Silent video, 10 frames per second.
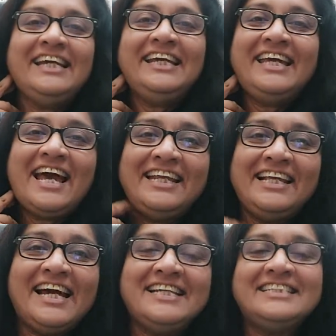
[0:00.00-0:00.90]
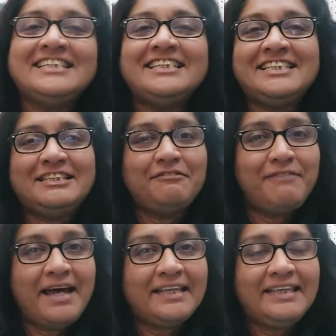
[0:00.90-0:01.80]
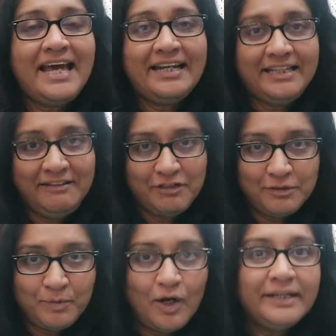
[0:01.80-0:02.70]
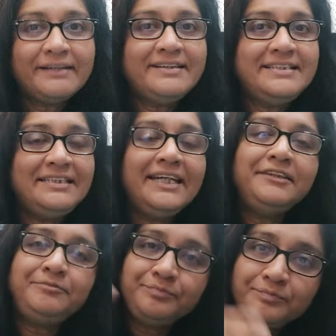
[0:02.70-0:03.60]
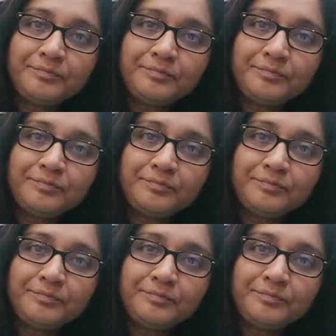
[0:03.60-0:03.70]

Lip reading: he analyzes the fact that he was born a Christian